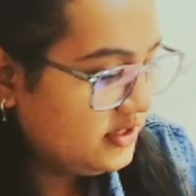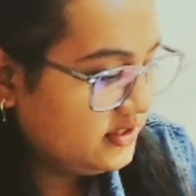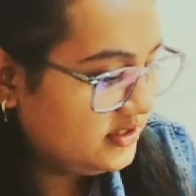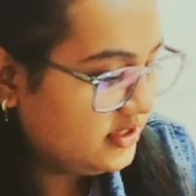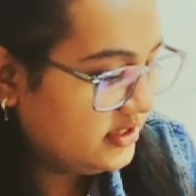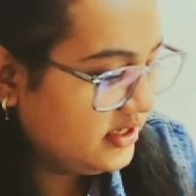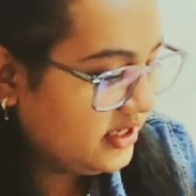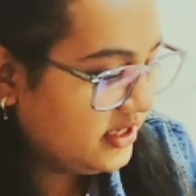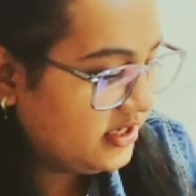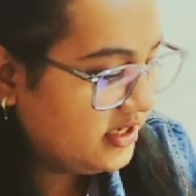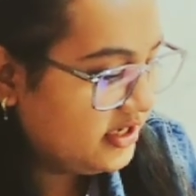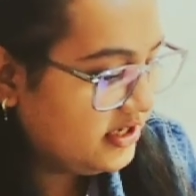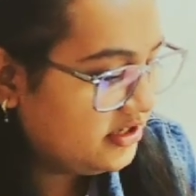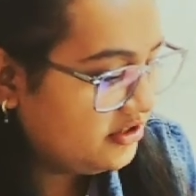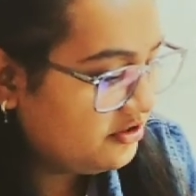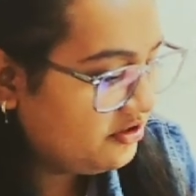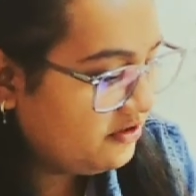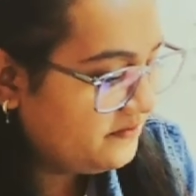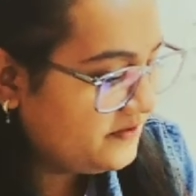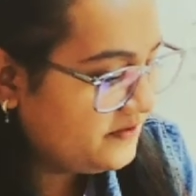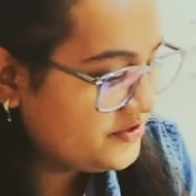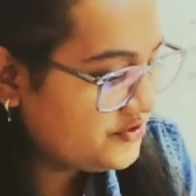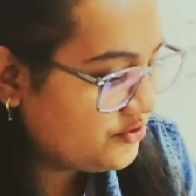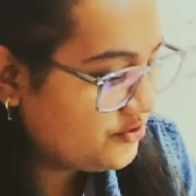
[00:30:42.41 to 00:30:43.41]
The narrator
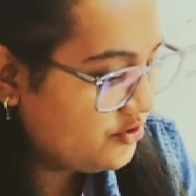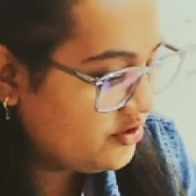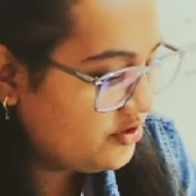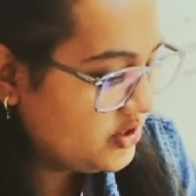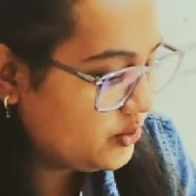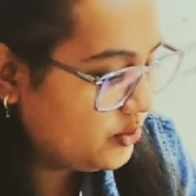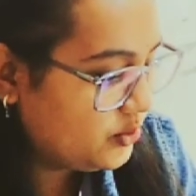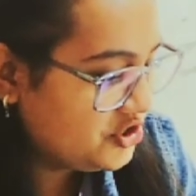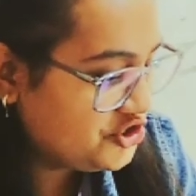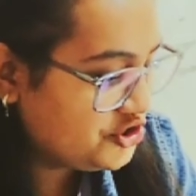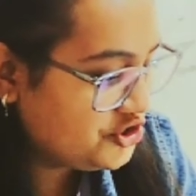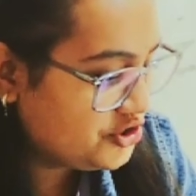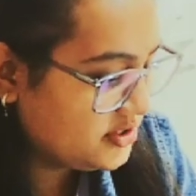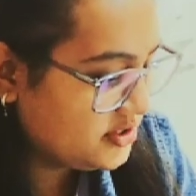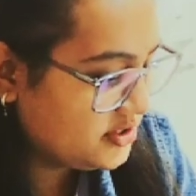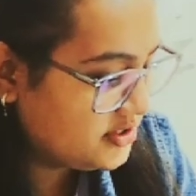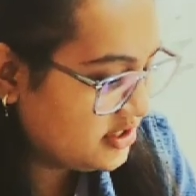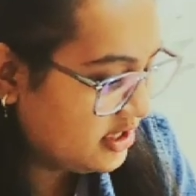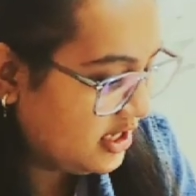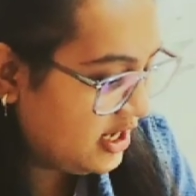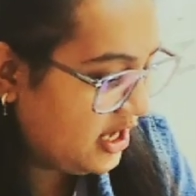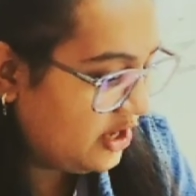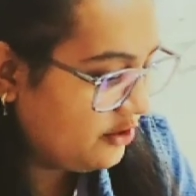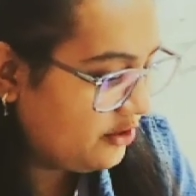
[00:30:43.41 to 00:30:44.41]
of the song
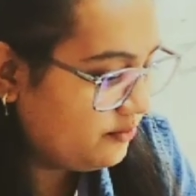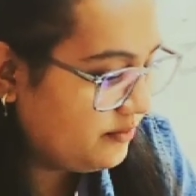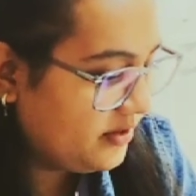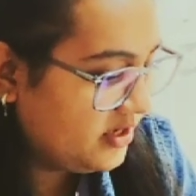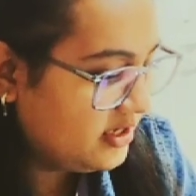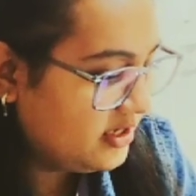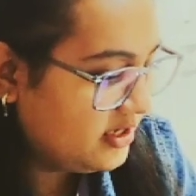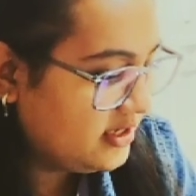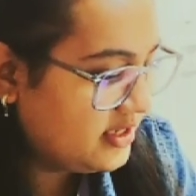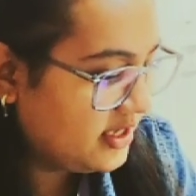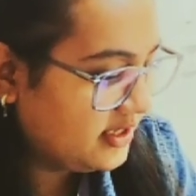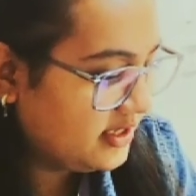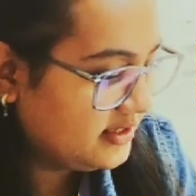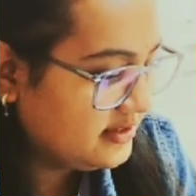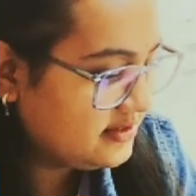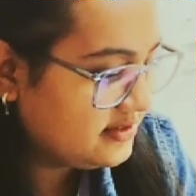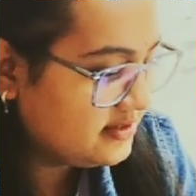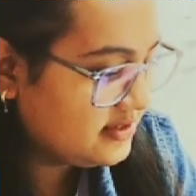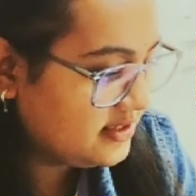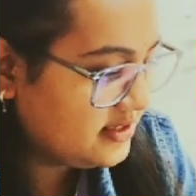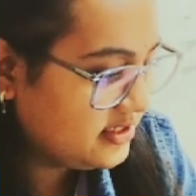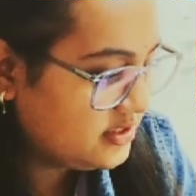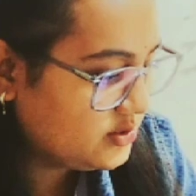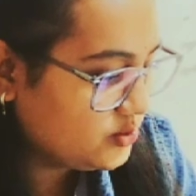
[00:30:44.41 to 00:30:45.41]
questions how many
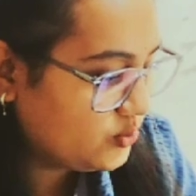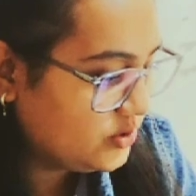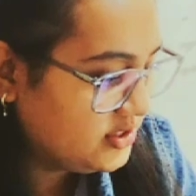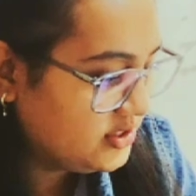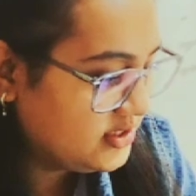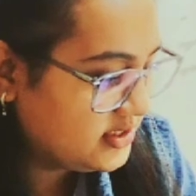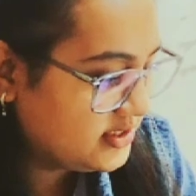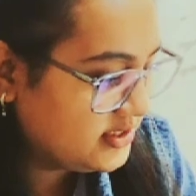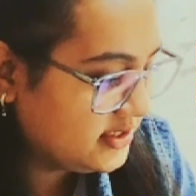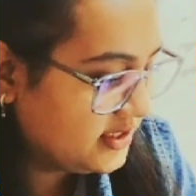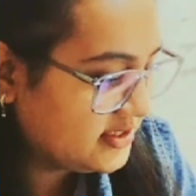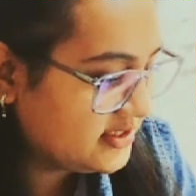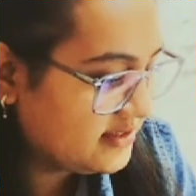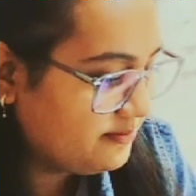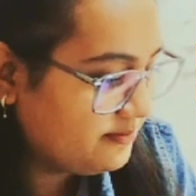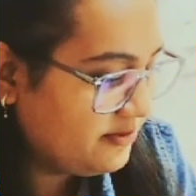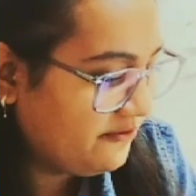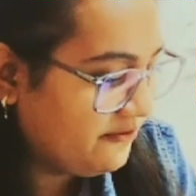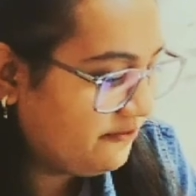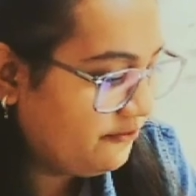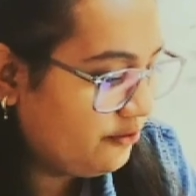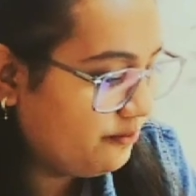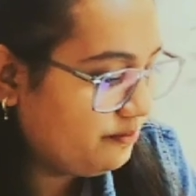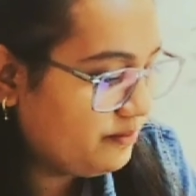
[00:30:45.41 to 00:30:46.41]
deaths it will take
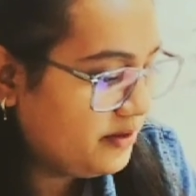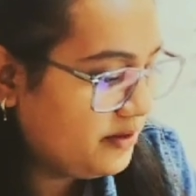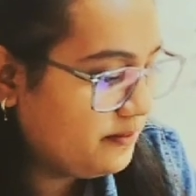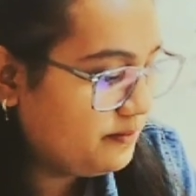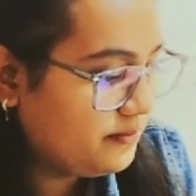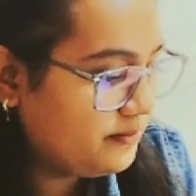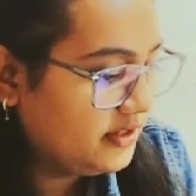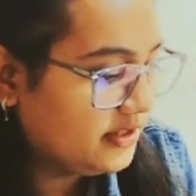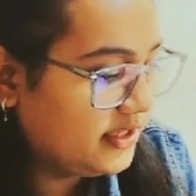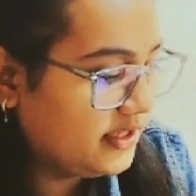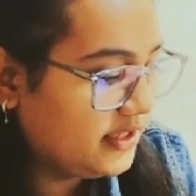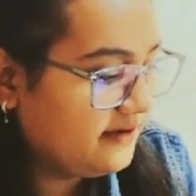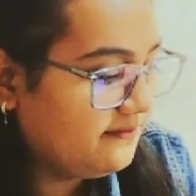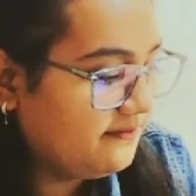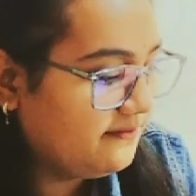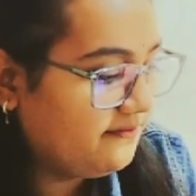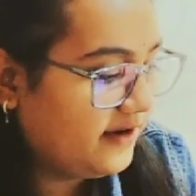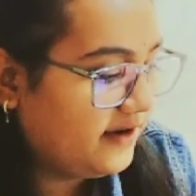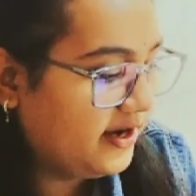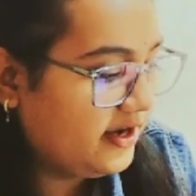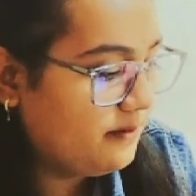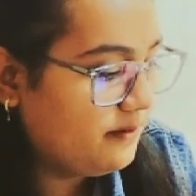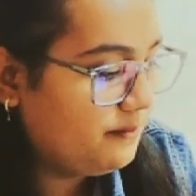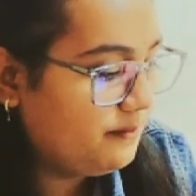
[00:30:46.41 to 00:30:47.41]
before people get
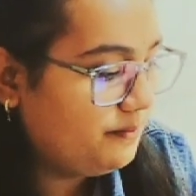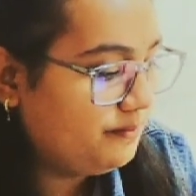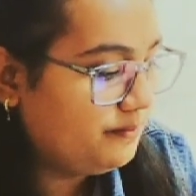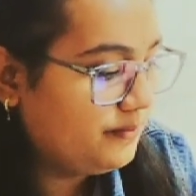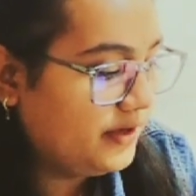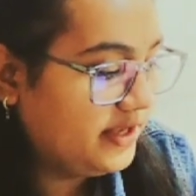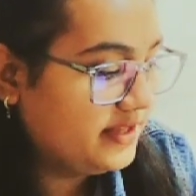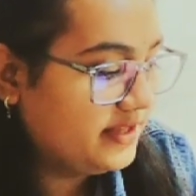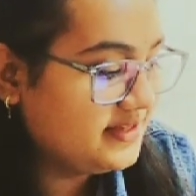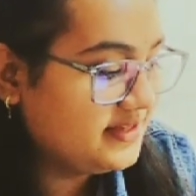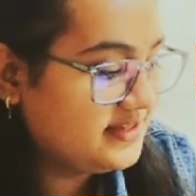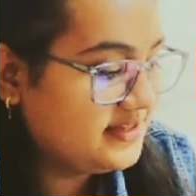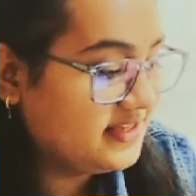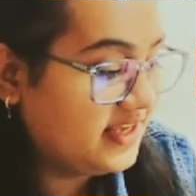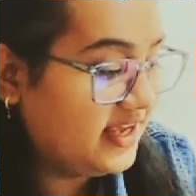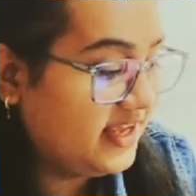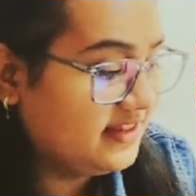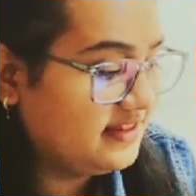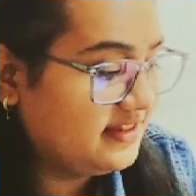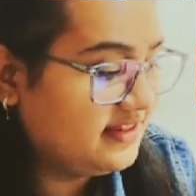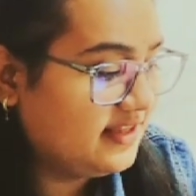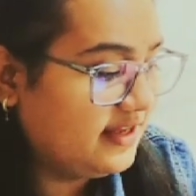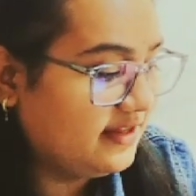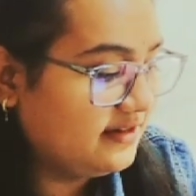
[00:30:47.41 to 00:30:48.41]
fed up and
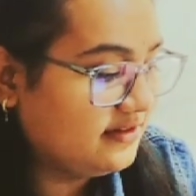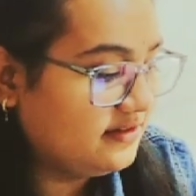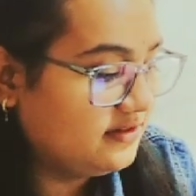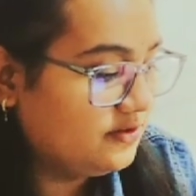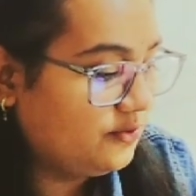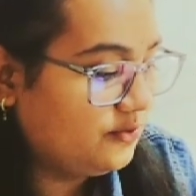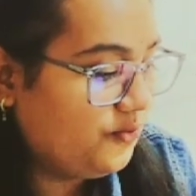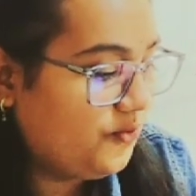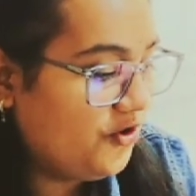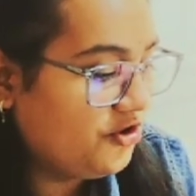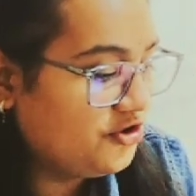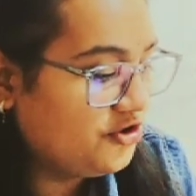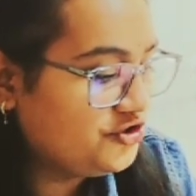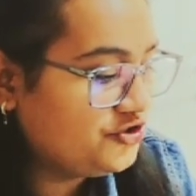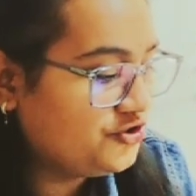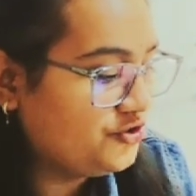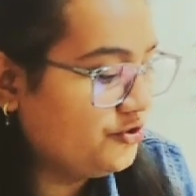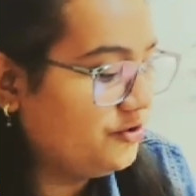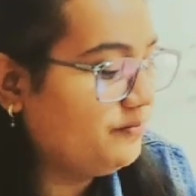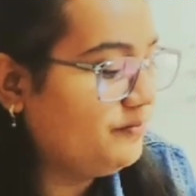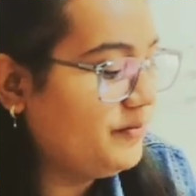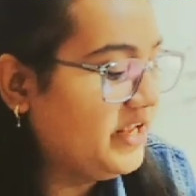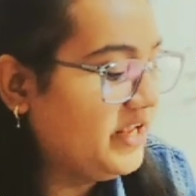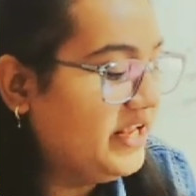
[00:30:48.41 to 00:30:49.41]
say that the war
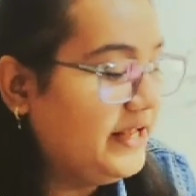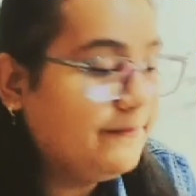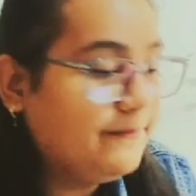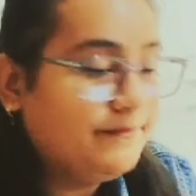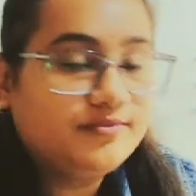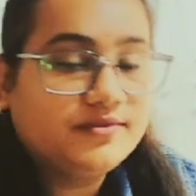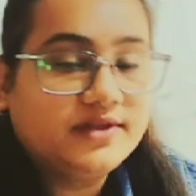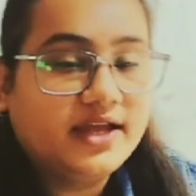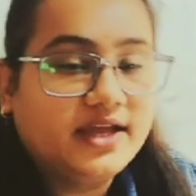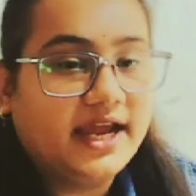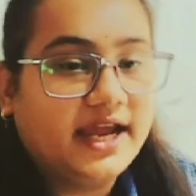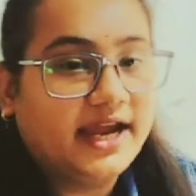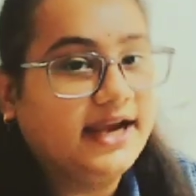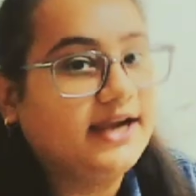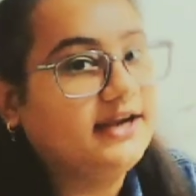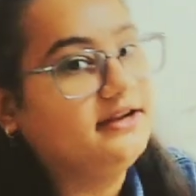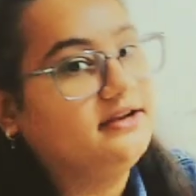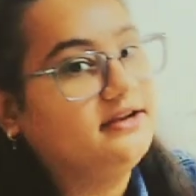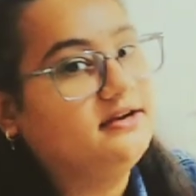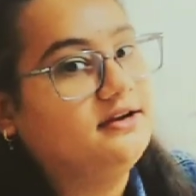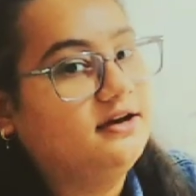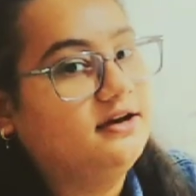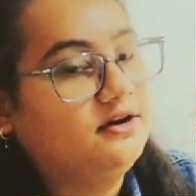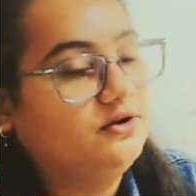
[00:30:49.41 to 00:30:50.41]
should be
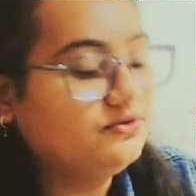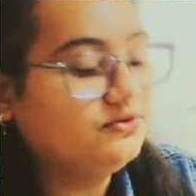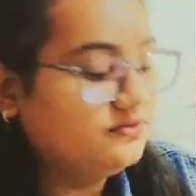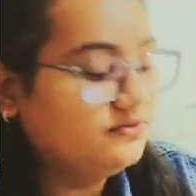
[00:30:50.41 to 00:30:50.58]
end now.